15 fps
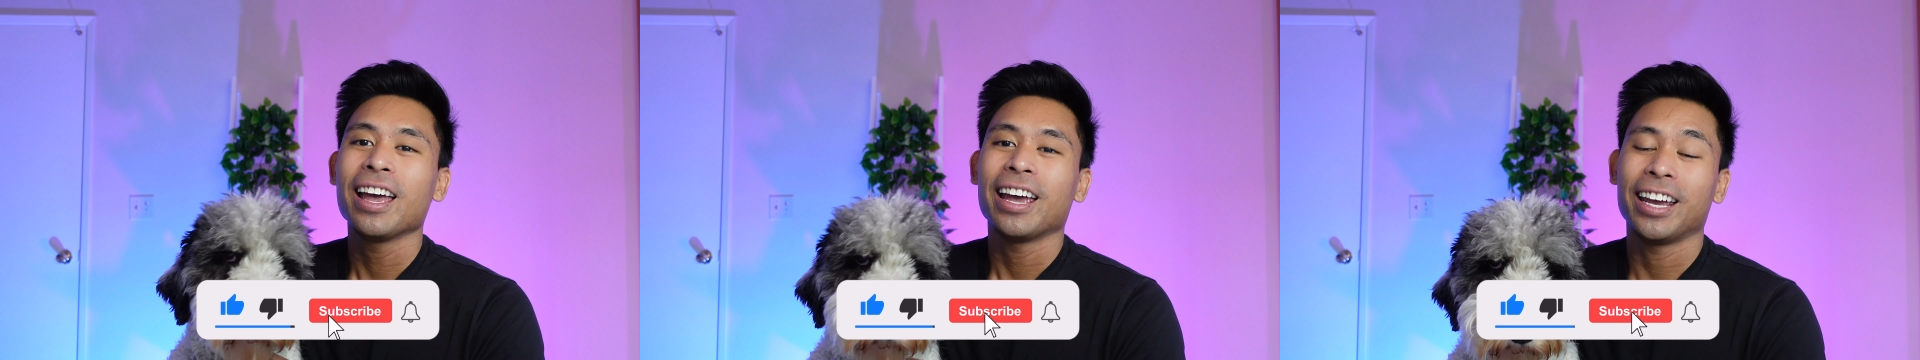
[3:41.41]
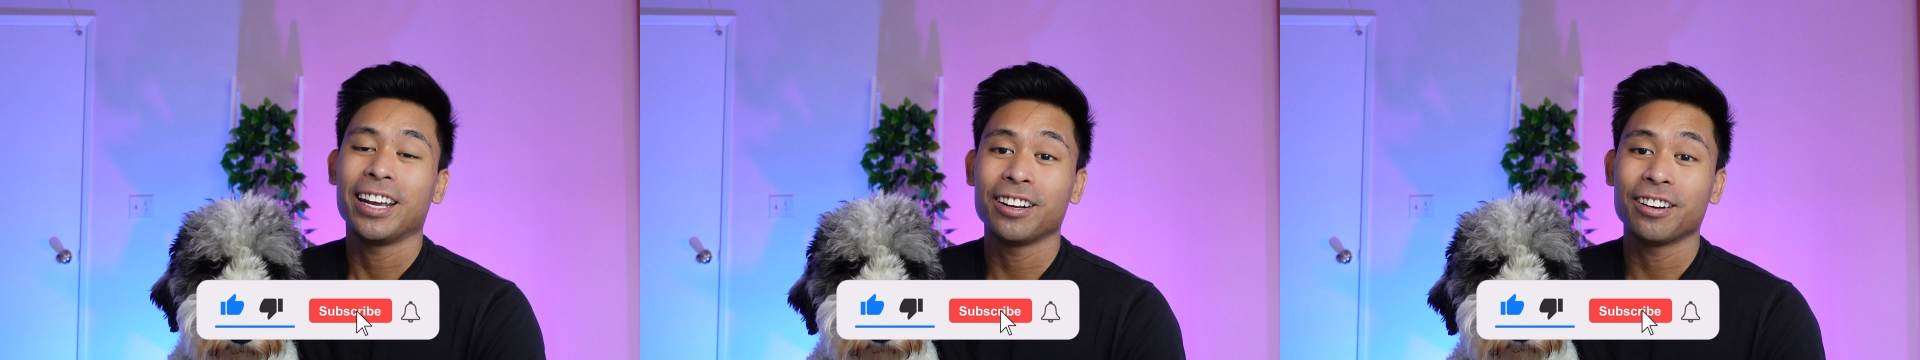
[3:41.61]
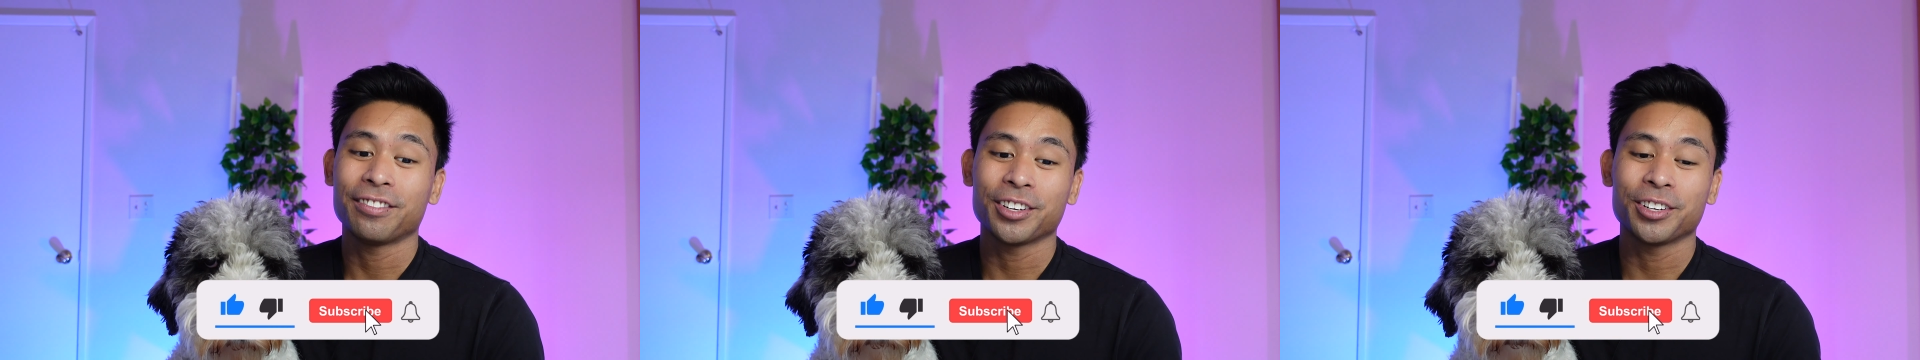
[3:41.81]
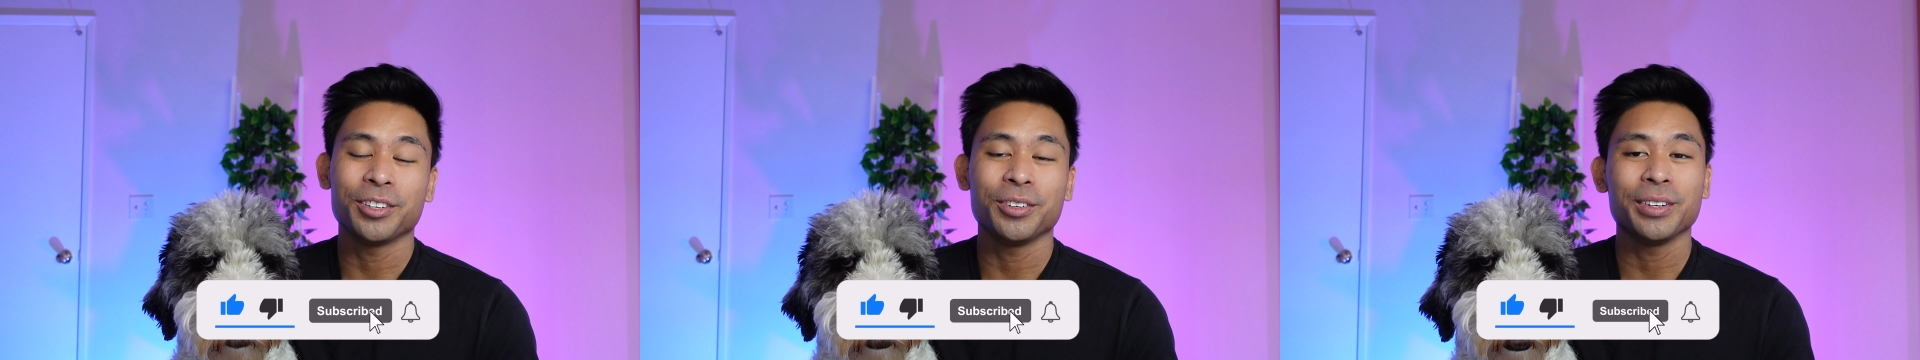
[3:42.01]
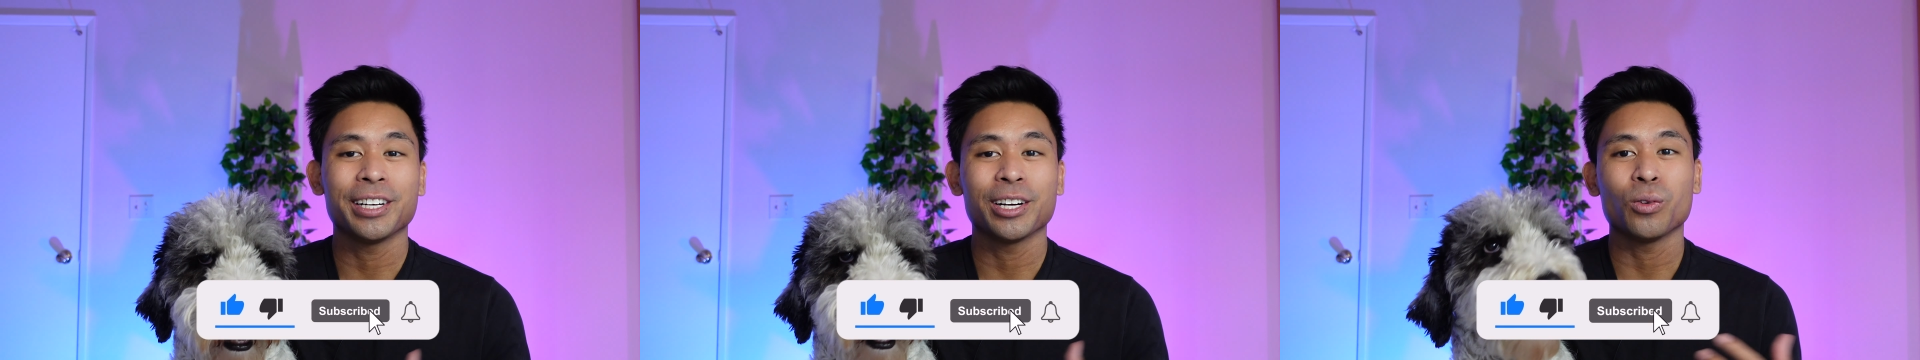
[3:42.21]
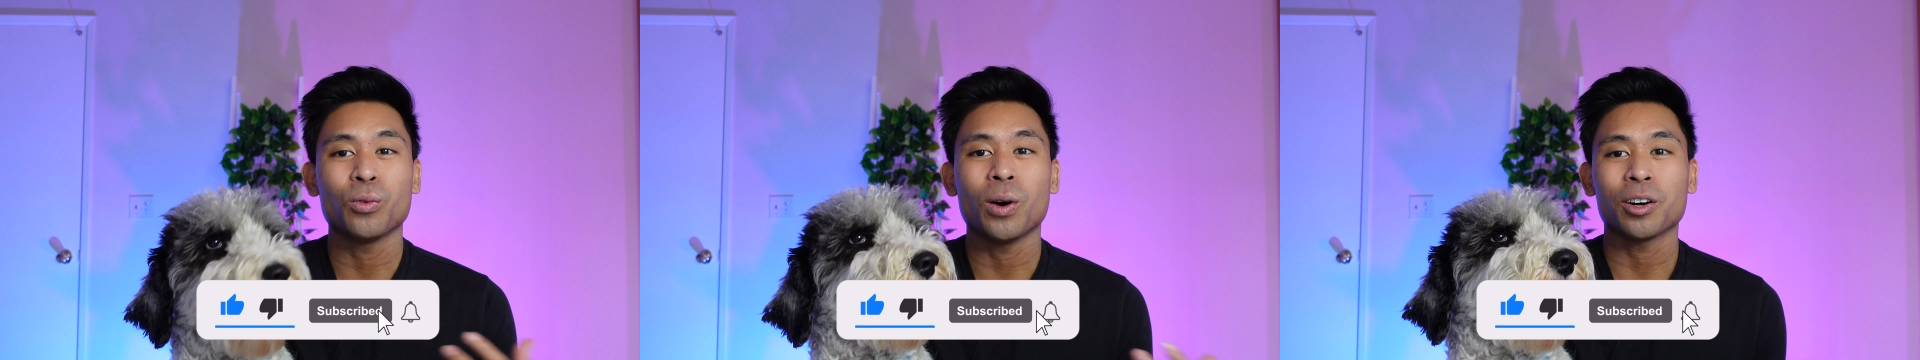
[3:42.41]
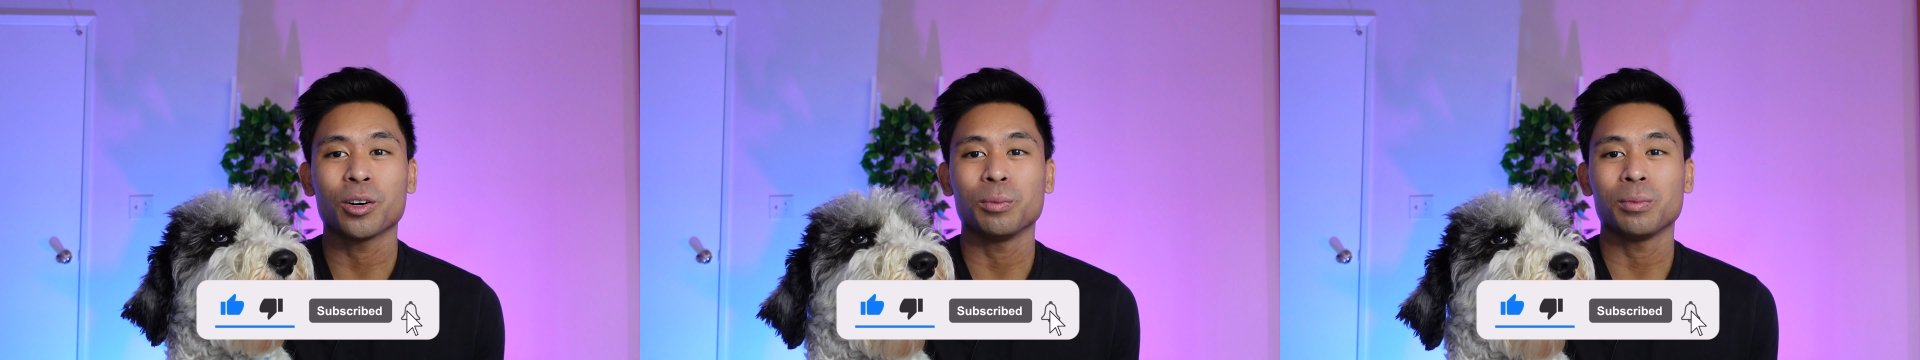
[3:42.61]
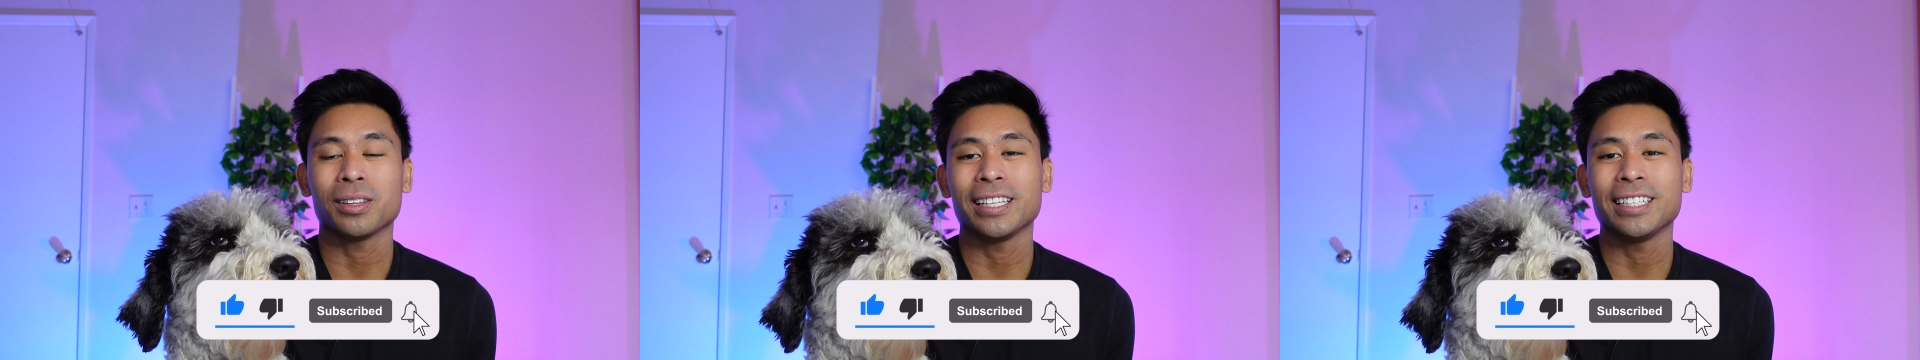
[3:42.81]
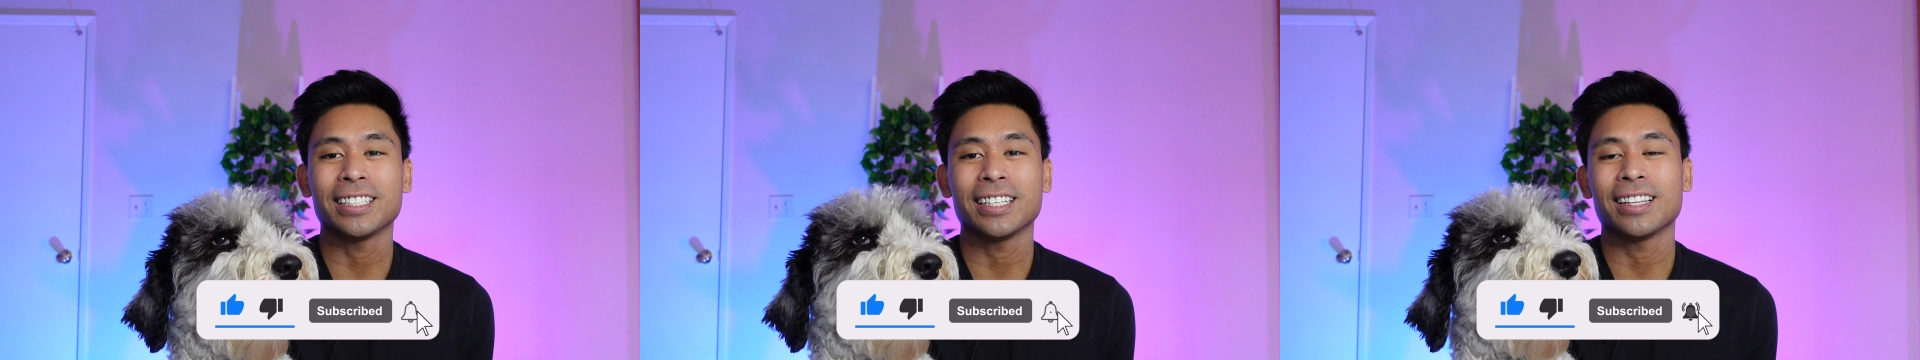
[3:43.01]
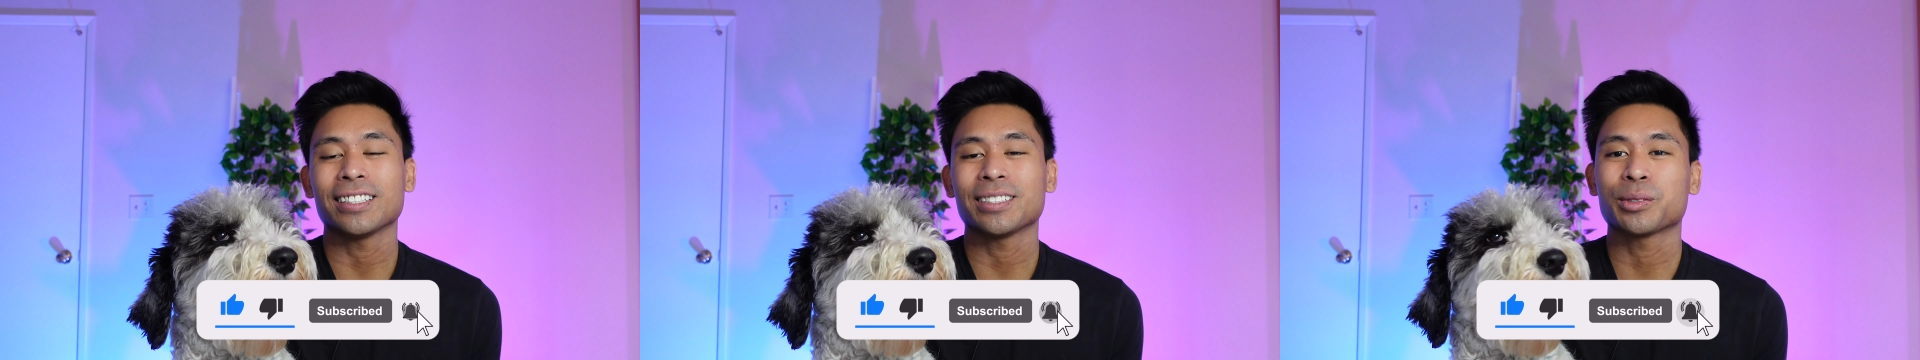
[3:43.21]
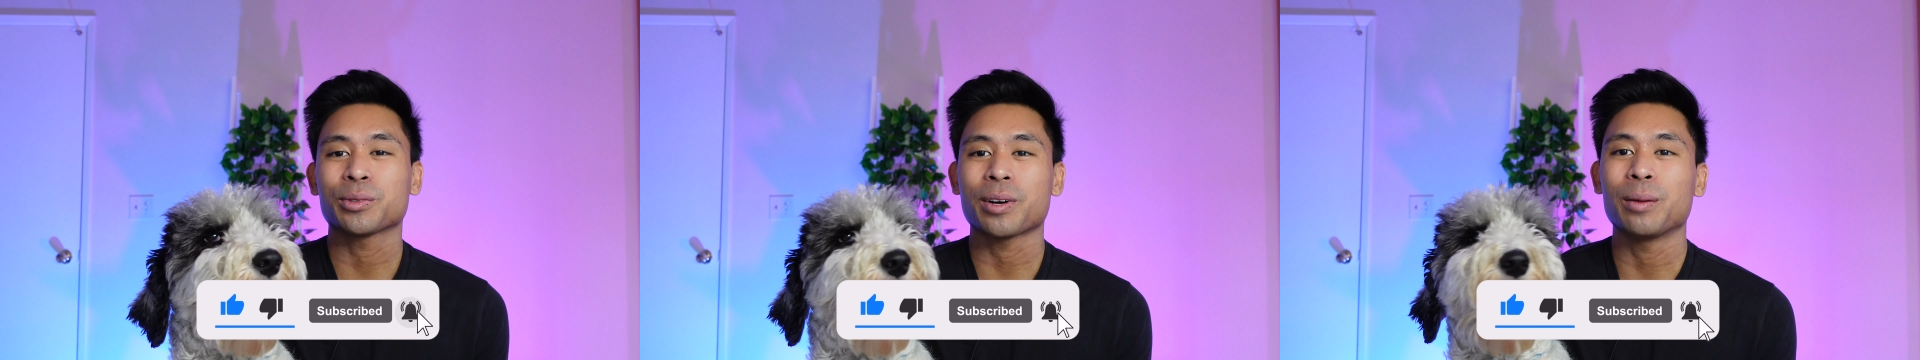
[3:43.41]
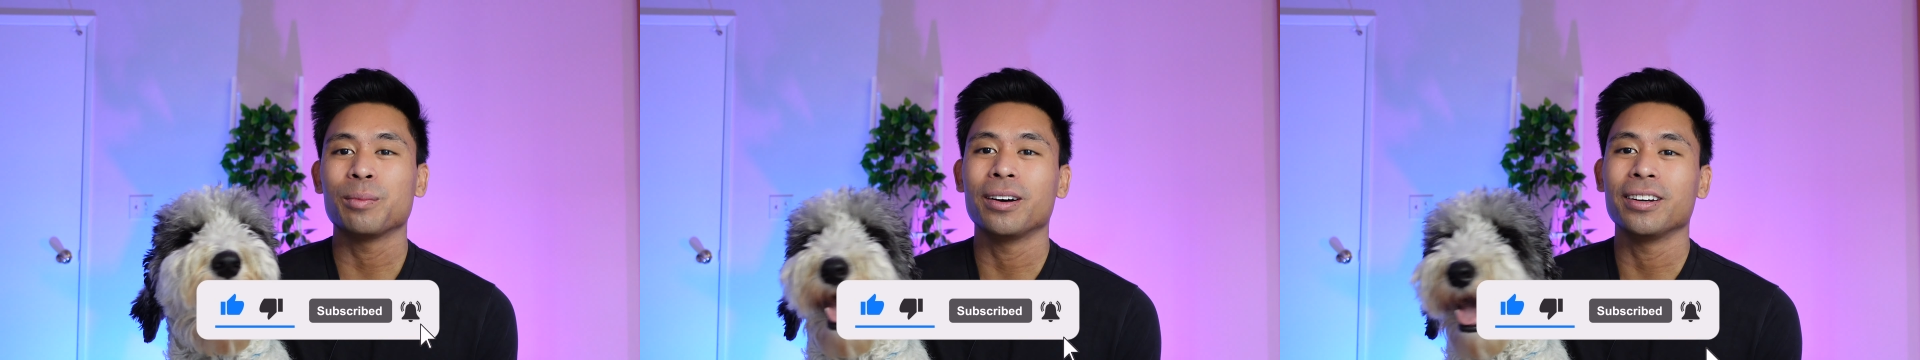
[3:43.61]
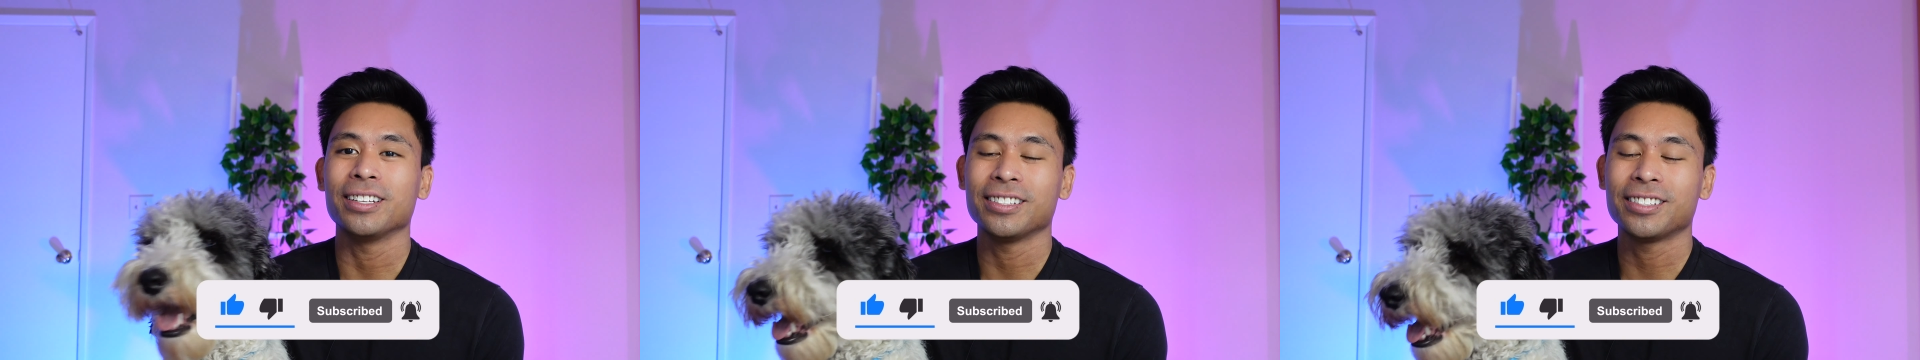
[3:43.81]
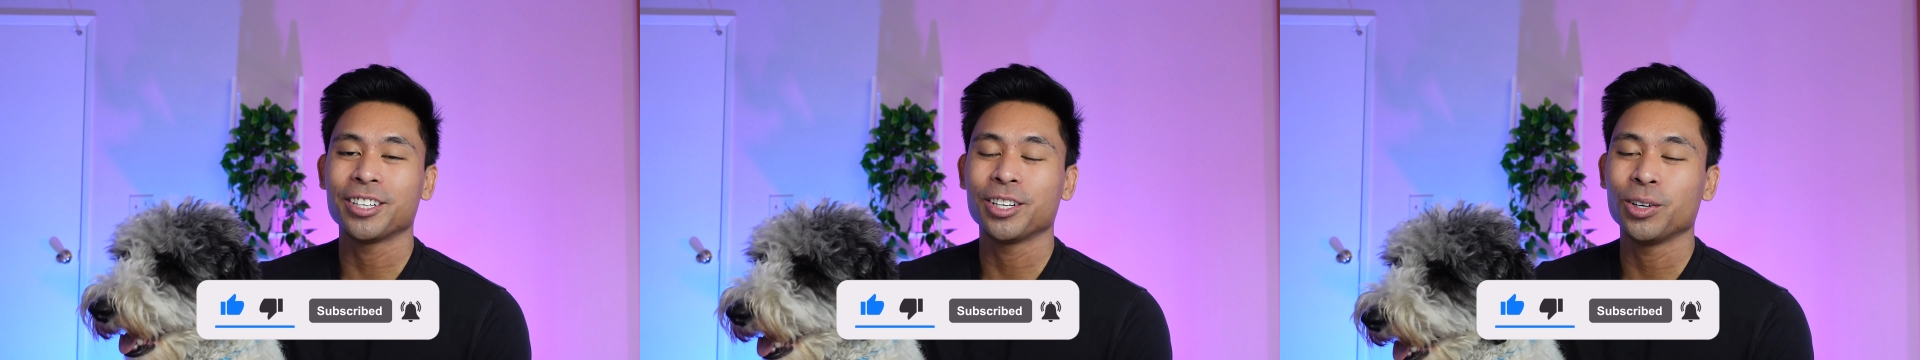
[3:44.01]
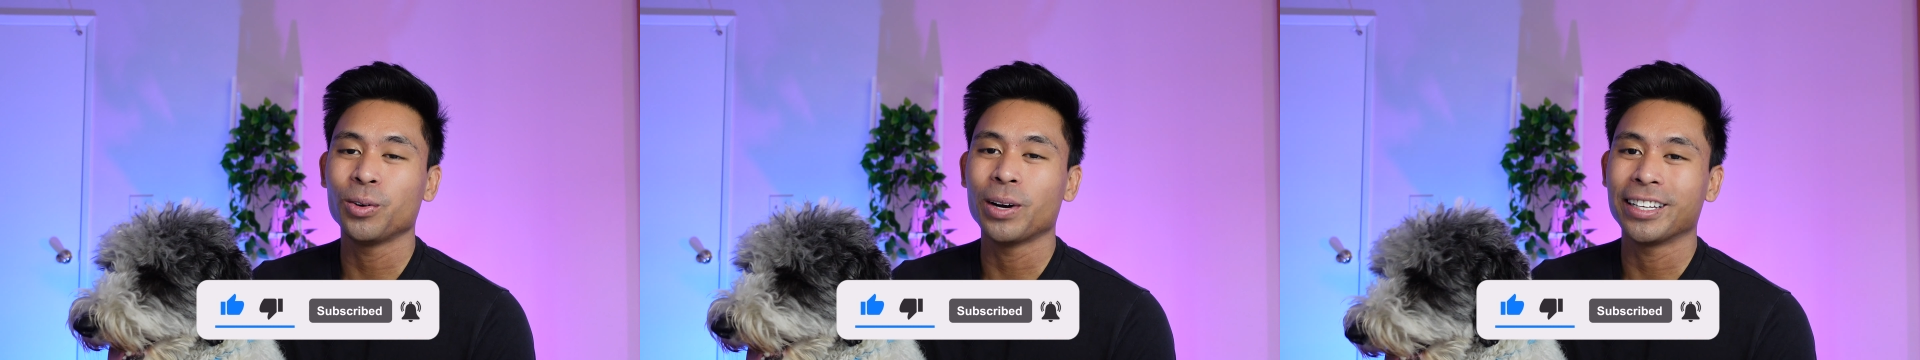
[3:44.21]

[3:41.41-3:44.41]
And if you're new here, welcome. Please hit that subscribe button too,